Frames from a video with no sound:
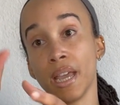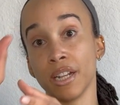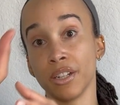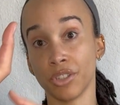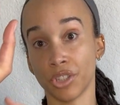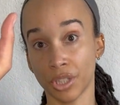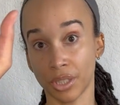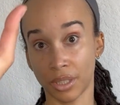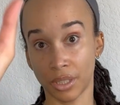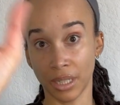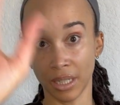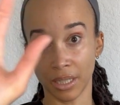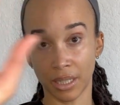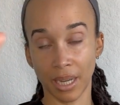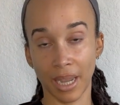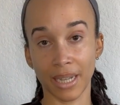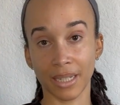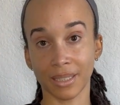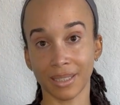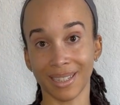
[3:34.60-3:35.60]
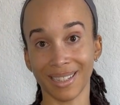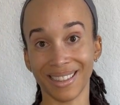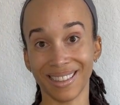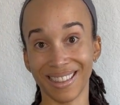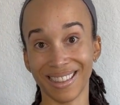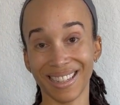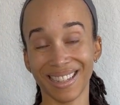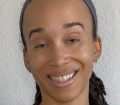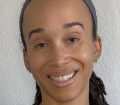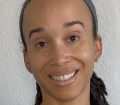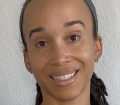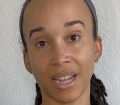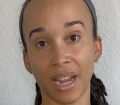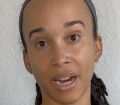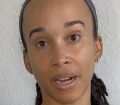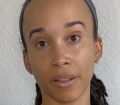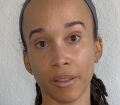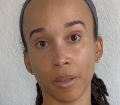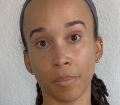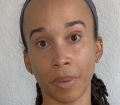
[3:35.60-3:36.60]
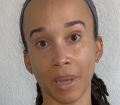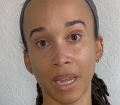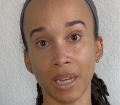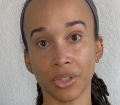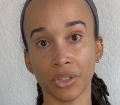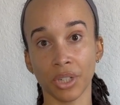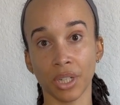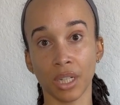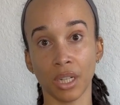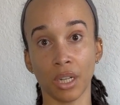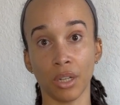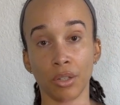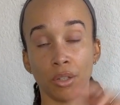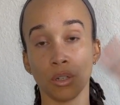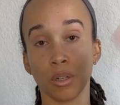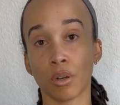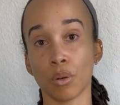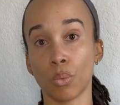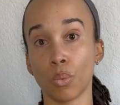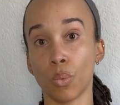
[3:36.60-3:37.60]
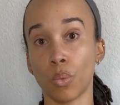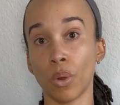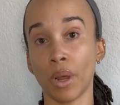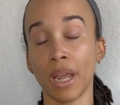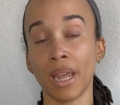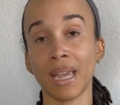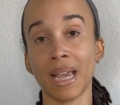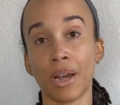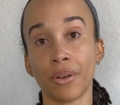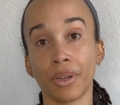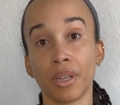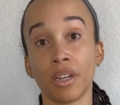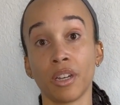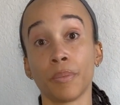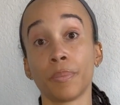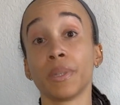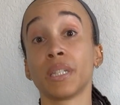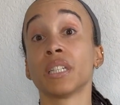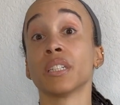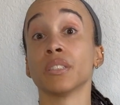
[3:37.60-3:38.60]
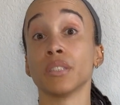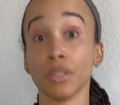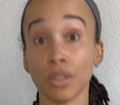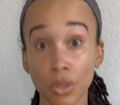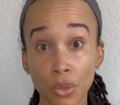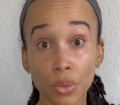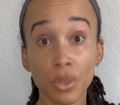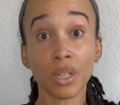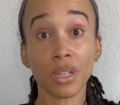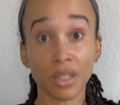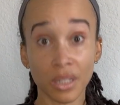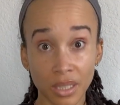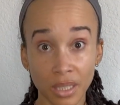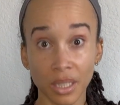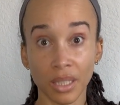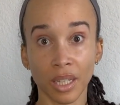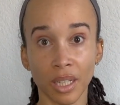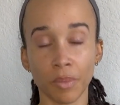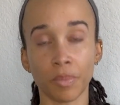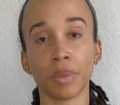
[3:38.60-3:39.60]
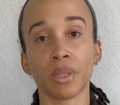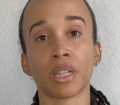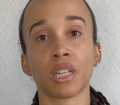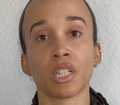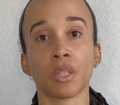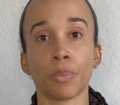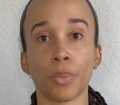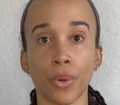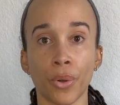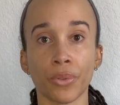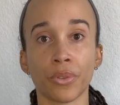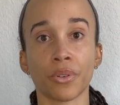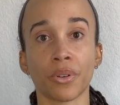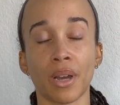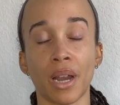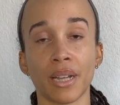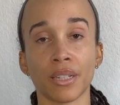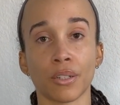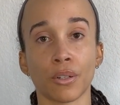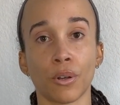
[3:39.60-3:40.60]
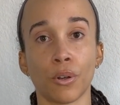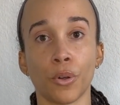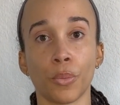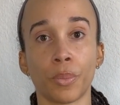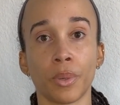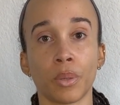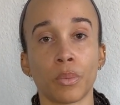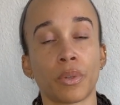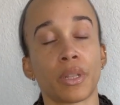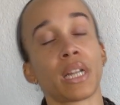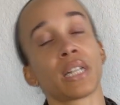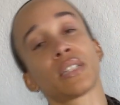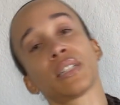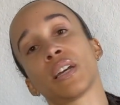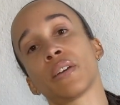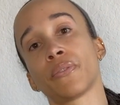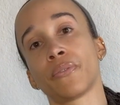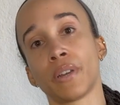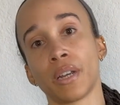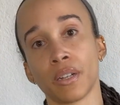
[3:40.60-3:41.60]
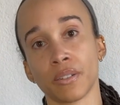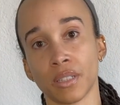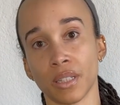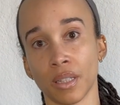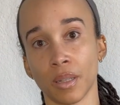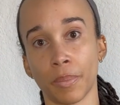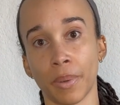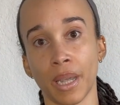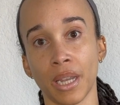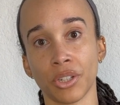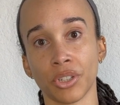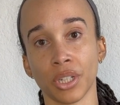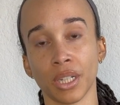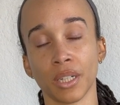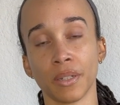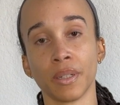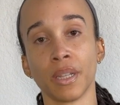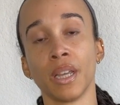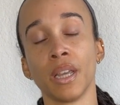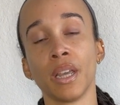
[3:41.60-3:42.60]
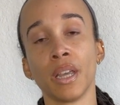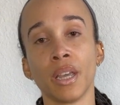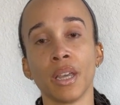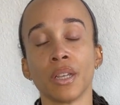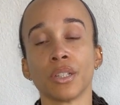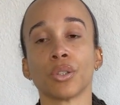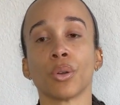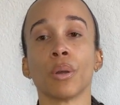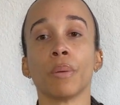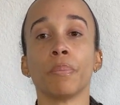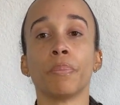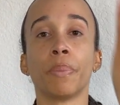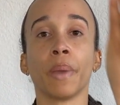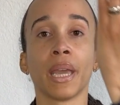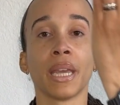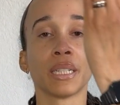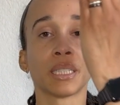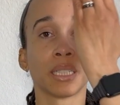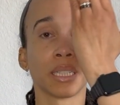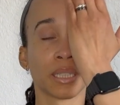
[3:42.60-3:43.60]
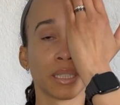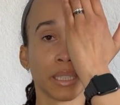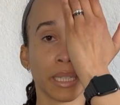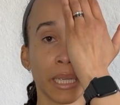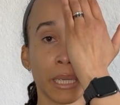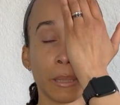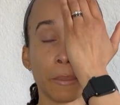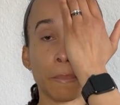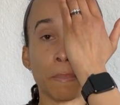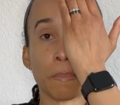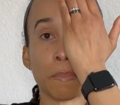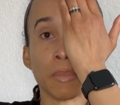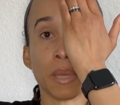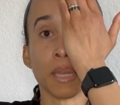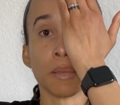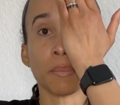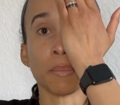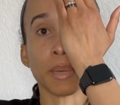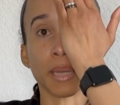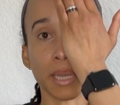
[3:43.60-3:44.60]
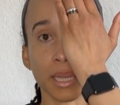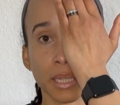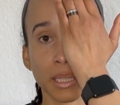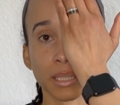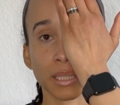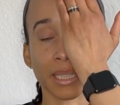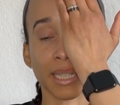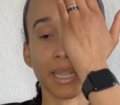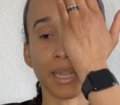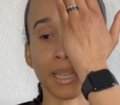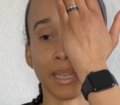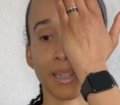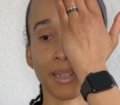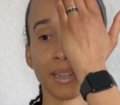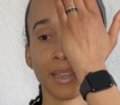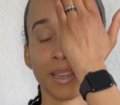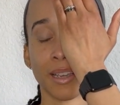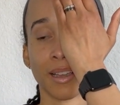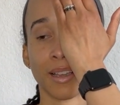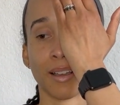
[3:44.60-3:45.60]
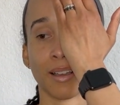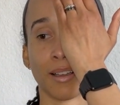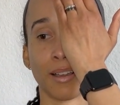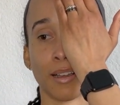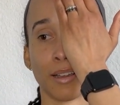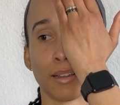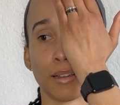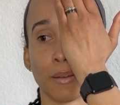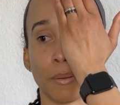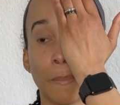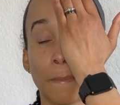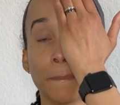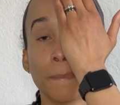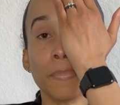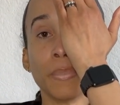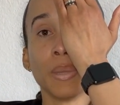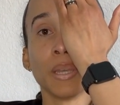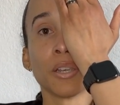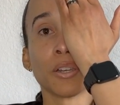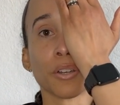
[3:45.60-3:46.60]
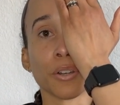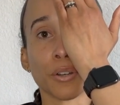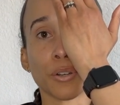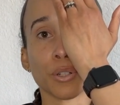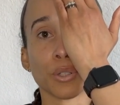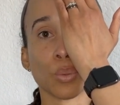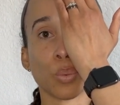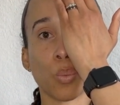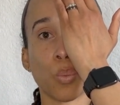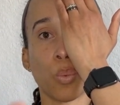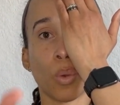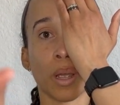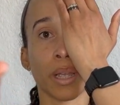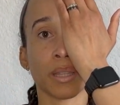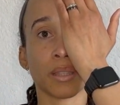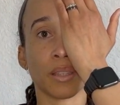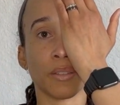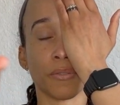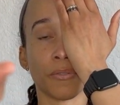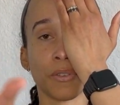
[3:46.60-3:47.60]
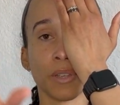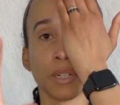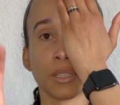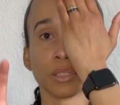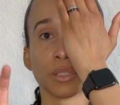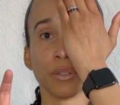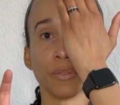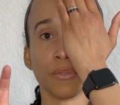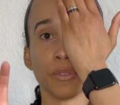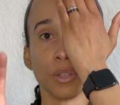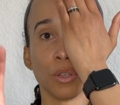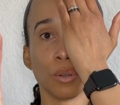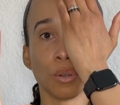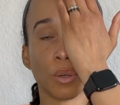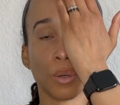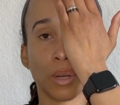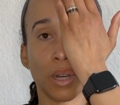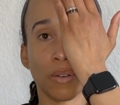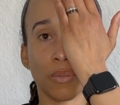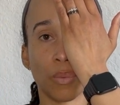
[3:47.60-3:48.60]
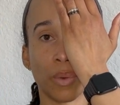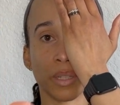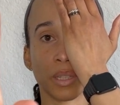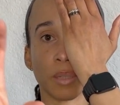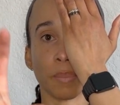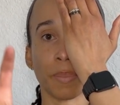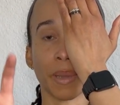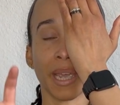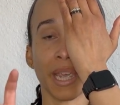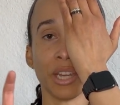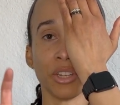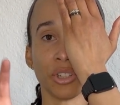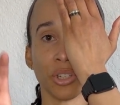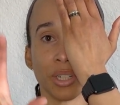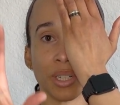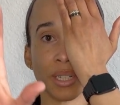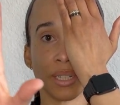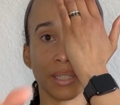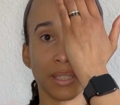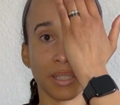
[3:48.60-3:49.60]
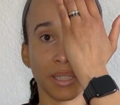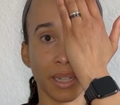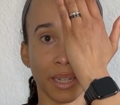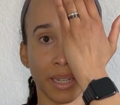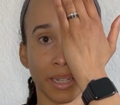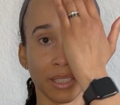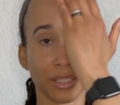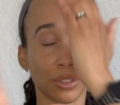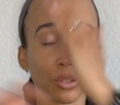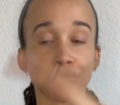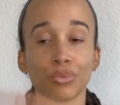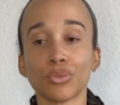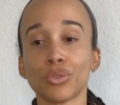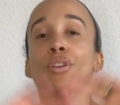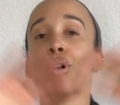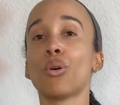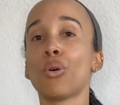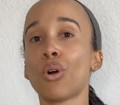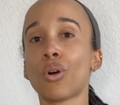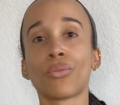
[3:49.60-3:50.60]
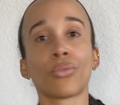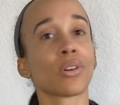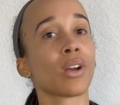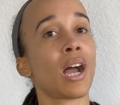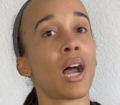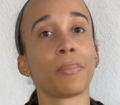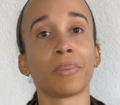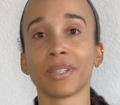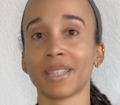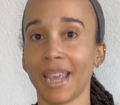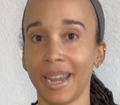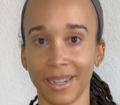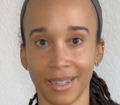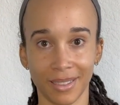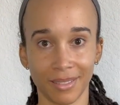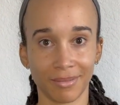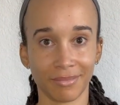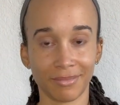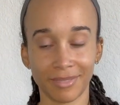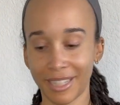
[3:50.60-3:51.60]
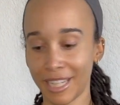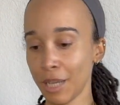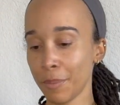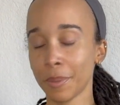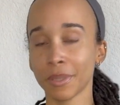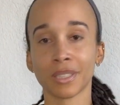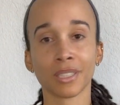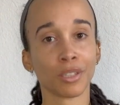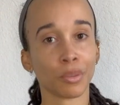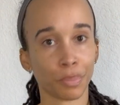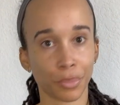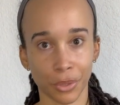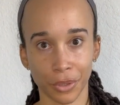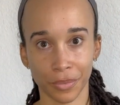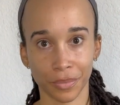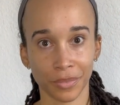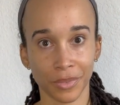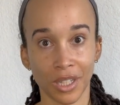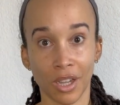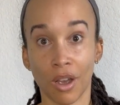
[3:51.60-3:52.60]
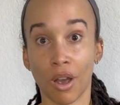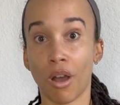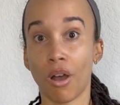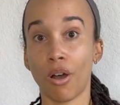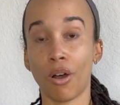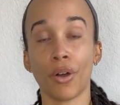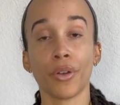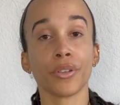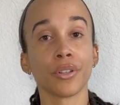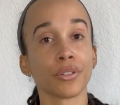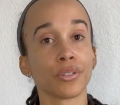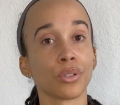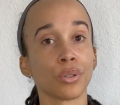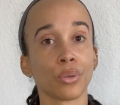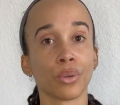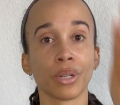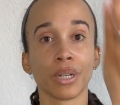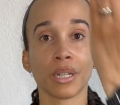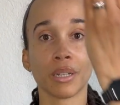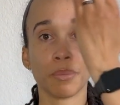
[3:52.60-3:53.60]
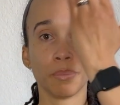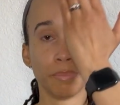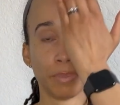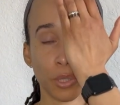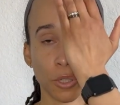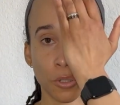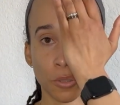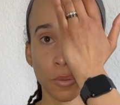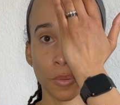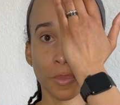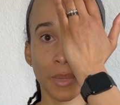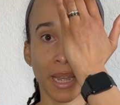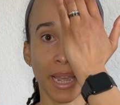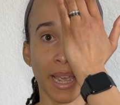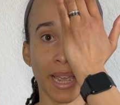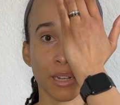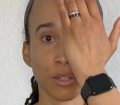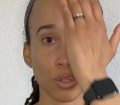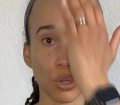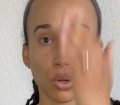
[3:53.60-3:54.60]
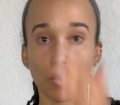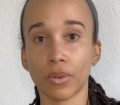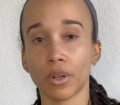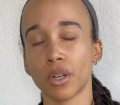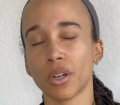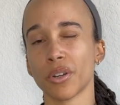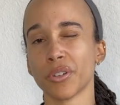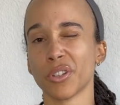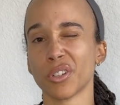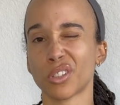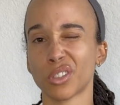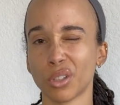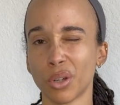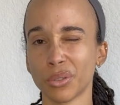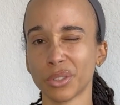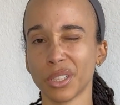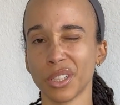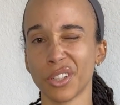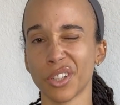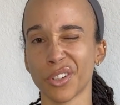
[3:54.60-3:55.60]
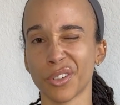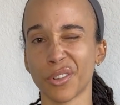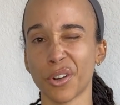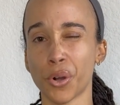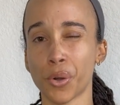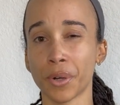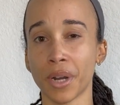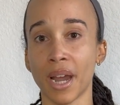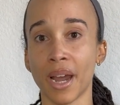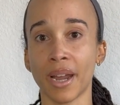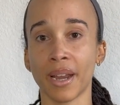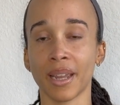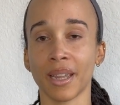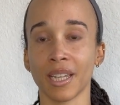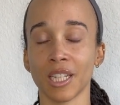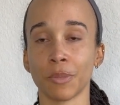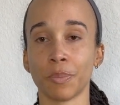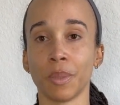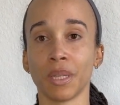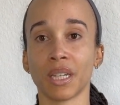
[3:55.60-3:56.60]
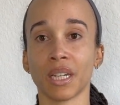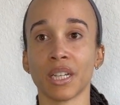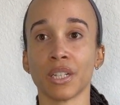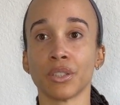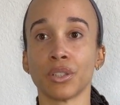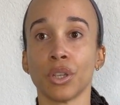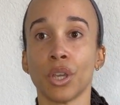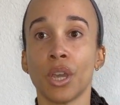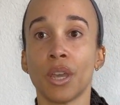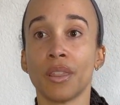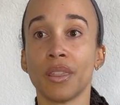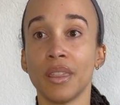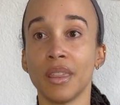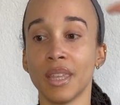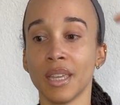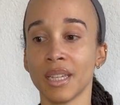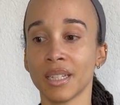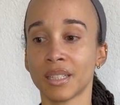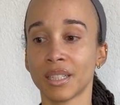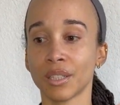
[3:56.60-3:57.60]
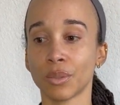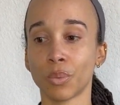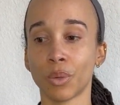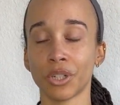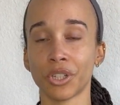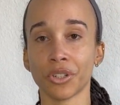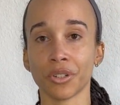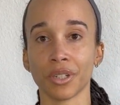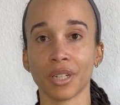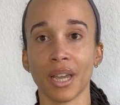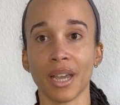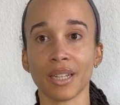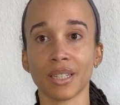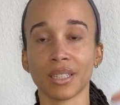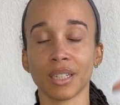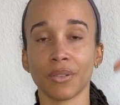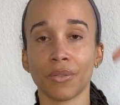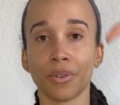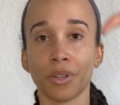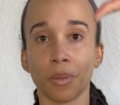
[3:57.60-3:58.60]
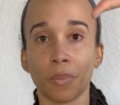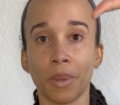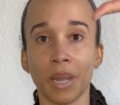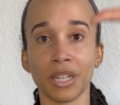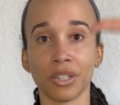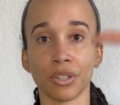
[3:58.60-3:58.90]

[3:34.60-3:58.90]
and just in testing this side of the patient and you're way out here because you can see it because both your eyes are open well that's not fair to the patient so it basically mimics it uh, mirrors what the field of view of what the patient is seeing so don't overcomplicate it keep it simple all you're doing, boom, hand over, or you're closing your own eye is because this is what you're testing for the